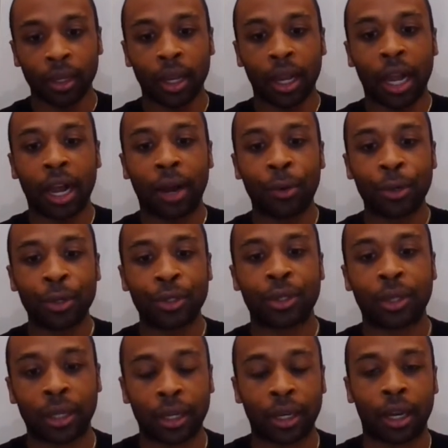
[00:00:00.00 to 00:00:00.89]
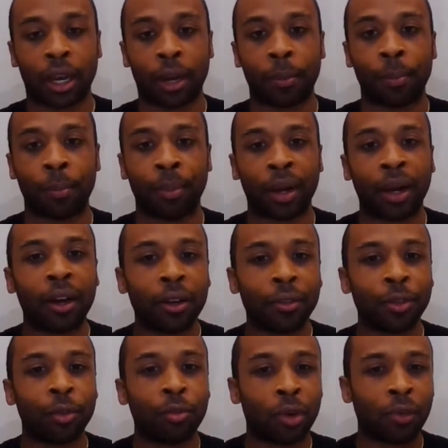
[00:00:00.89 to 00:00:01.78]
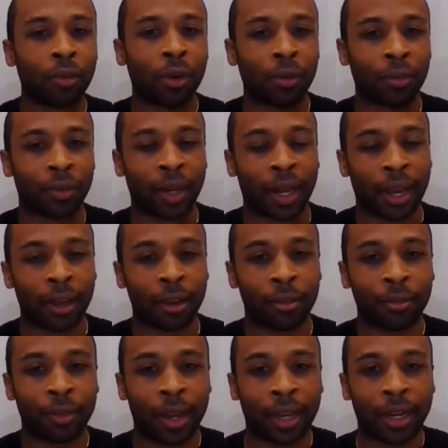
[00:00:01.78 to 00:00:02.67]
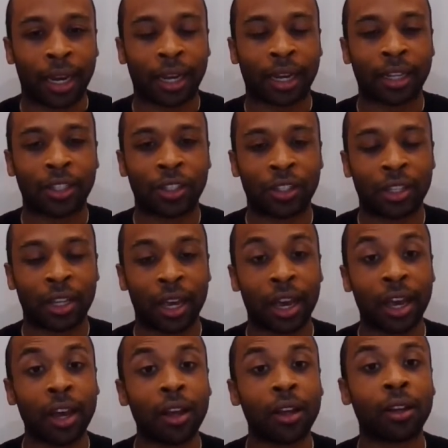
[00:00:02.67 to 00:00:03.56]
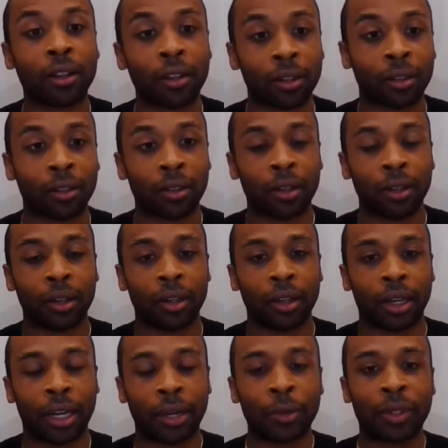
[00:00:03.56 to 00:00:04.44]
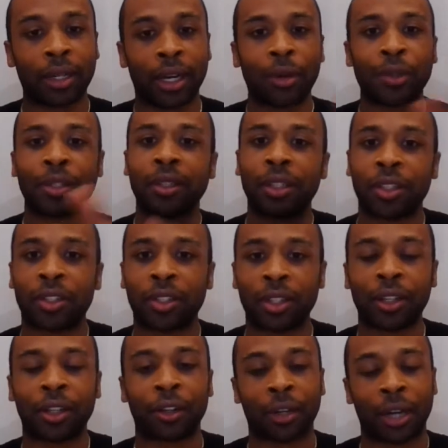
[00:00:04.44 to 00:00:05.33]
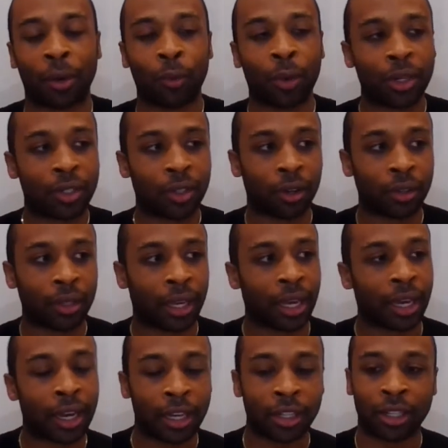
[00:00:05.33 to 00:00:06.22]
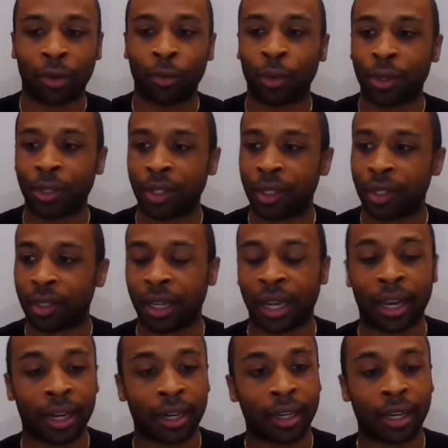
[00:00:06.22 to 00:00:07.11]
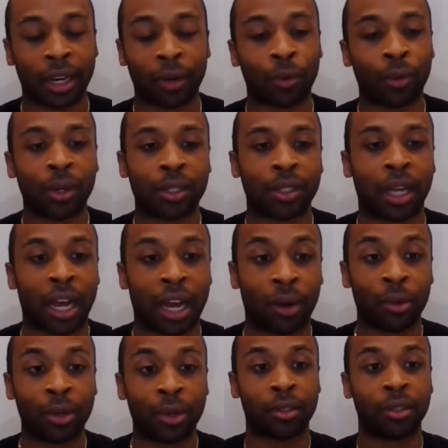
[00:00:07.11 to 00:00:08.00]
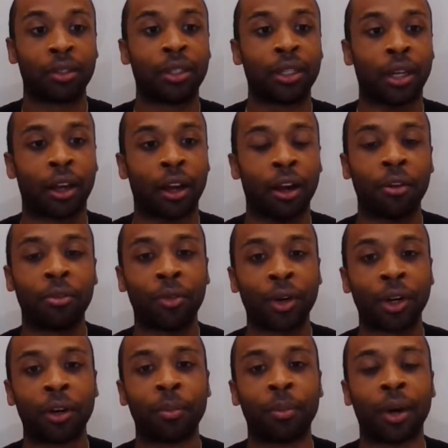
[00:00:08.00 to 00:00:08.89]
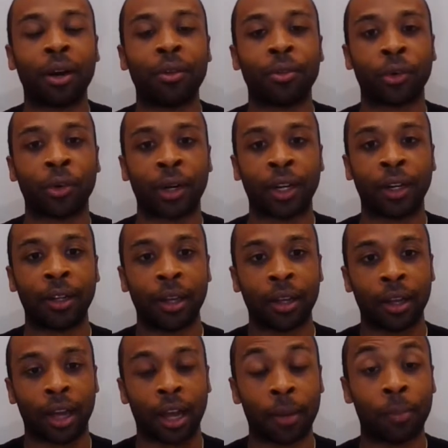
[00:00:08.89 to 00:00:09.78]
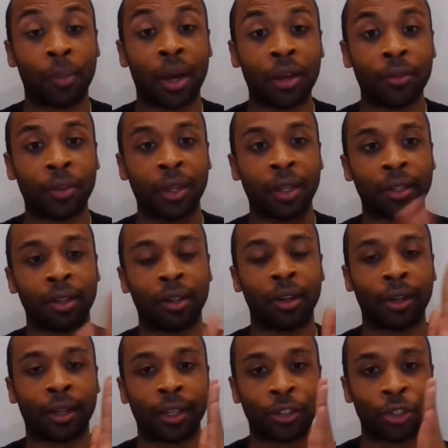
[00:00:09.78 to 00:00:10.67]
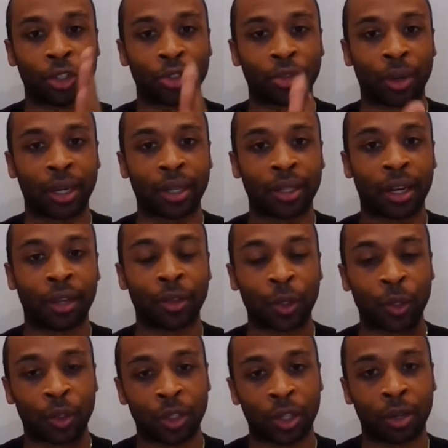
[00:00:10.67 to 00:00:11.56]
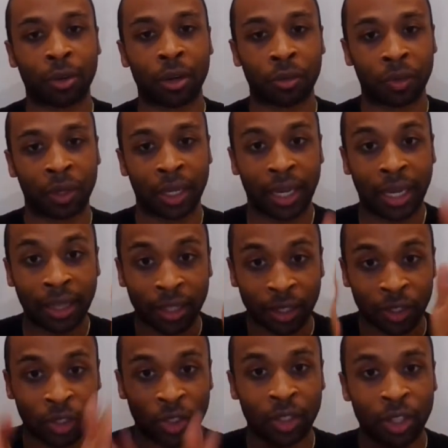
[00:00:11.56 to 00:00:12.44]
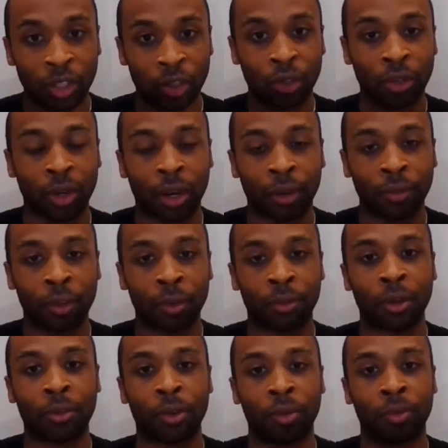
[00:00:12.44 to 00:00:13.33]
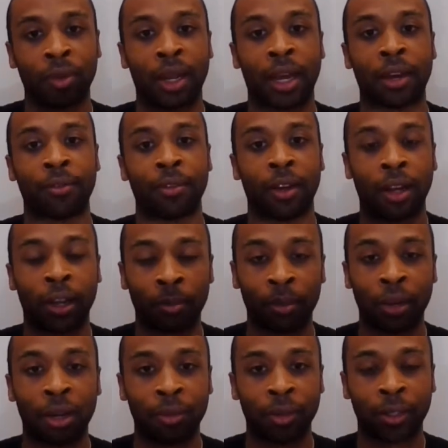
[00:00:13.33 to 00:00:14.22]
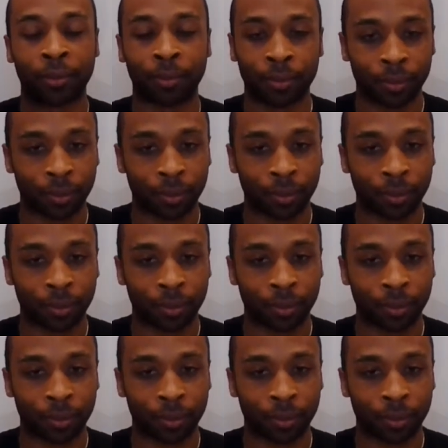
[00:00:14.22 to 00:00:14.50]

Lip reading: I was above the River of Life and I could tell. It was like I was in the center. I wasn't on the edge. I wasn't standing. I was literally hovering above it, looking straight down the center of it, in the center of the River of Life above it.